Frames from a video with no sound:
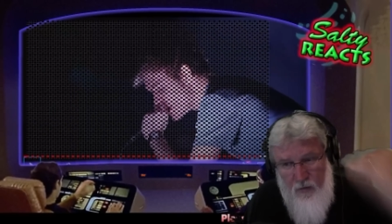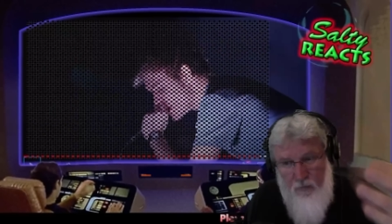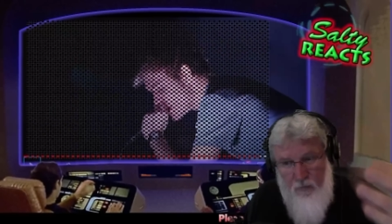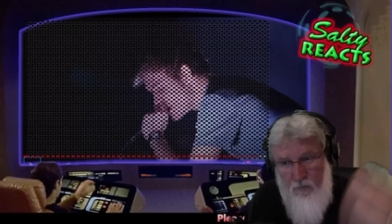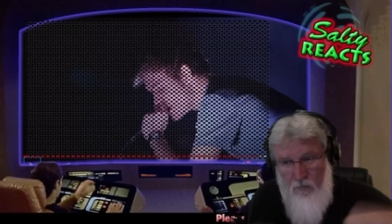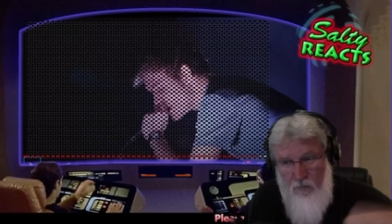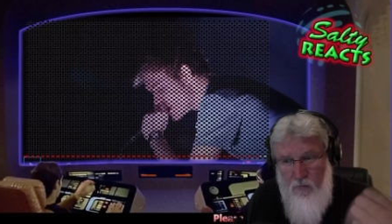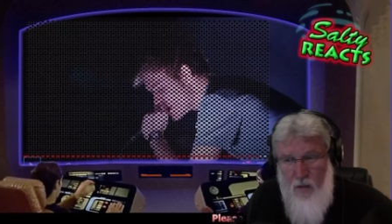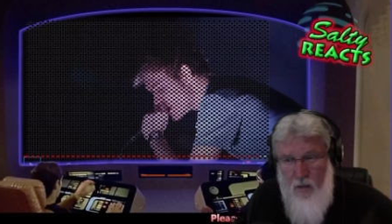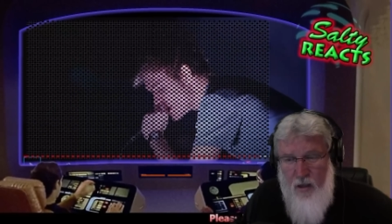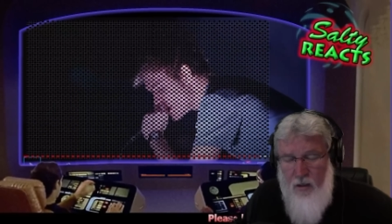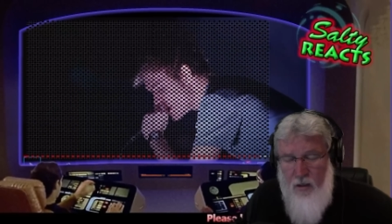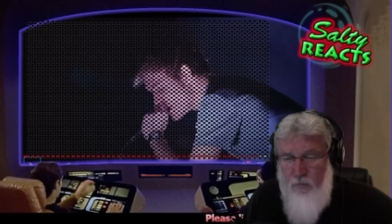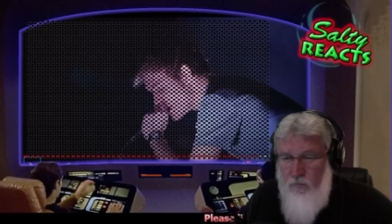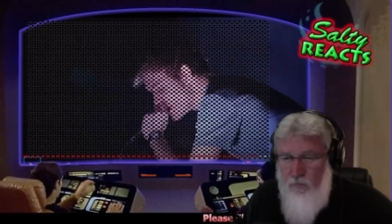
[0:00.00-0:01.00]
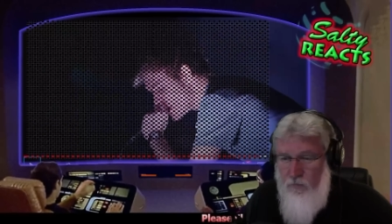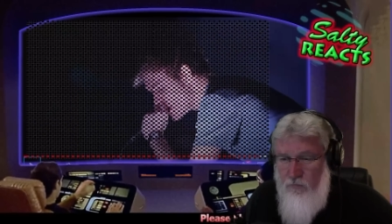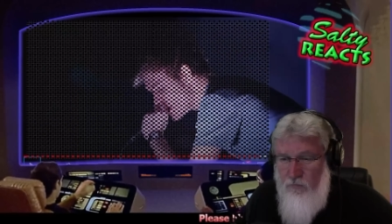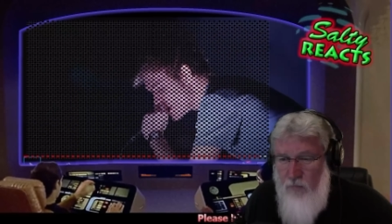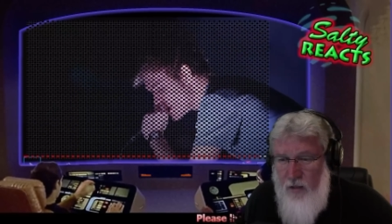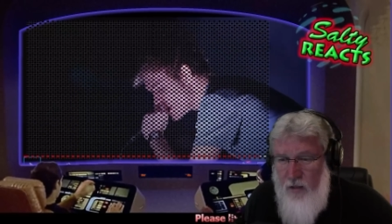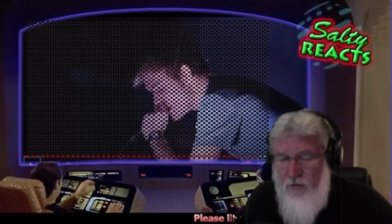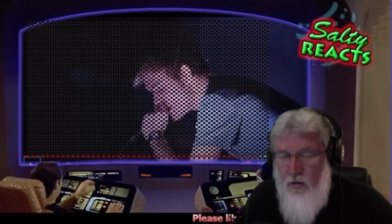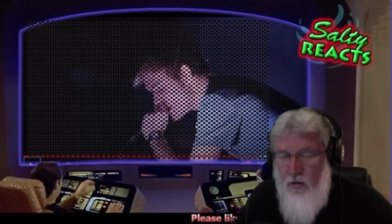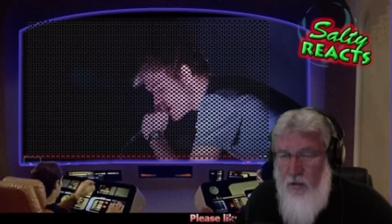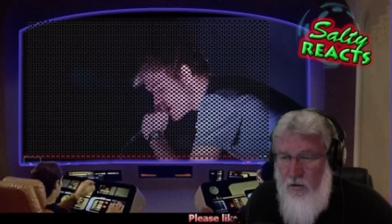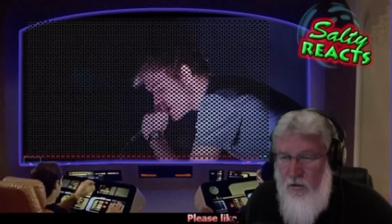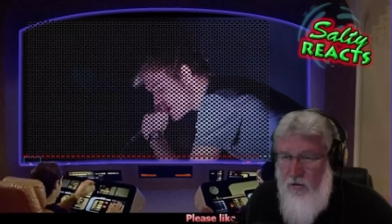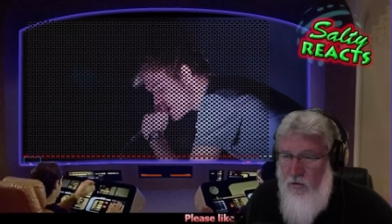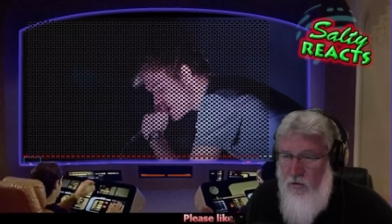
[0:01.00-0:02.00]
mega mental
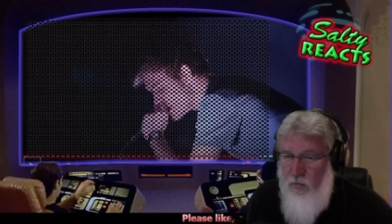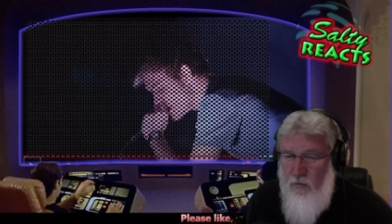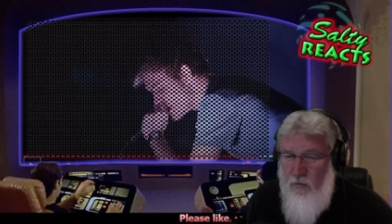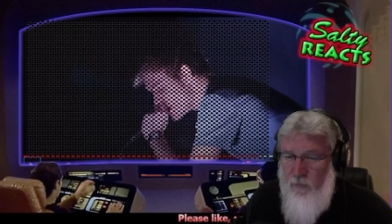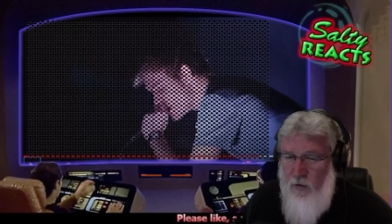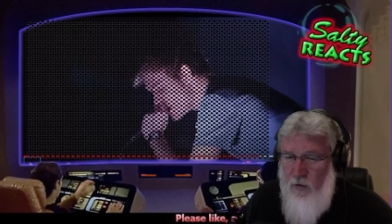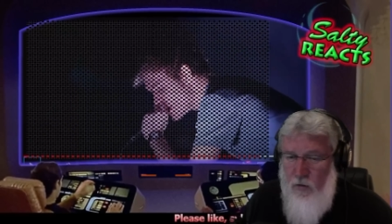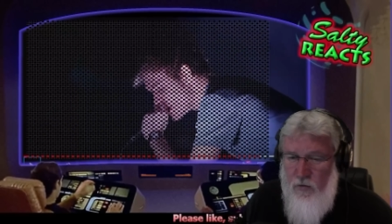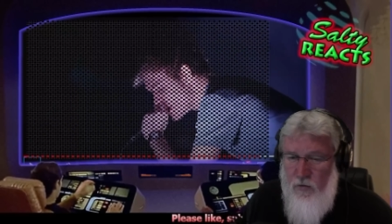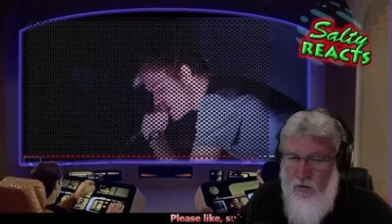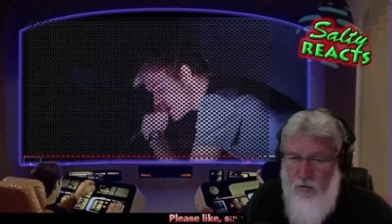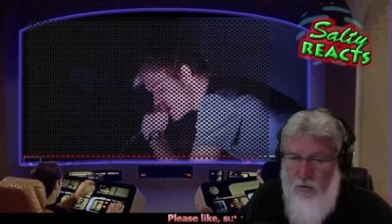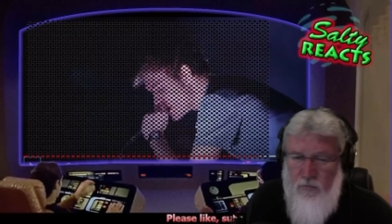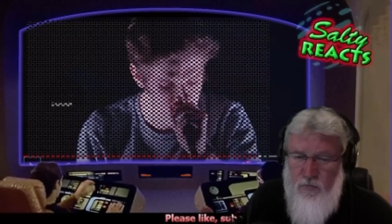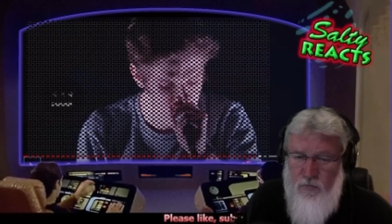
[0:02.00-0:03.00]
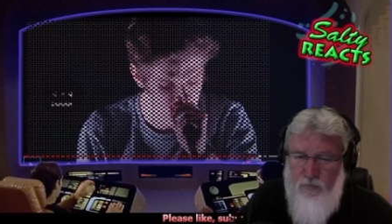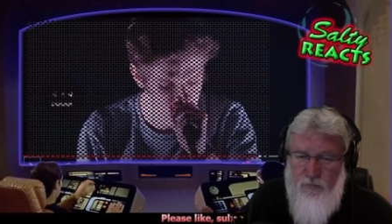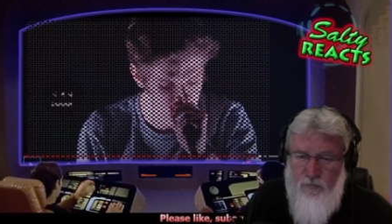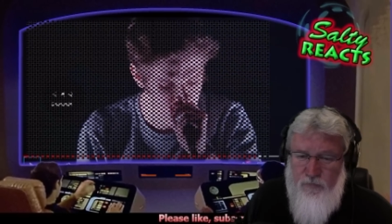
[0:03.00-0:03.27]
issues with folks and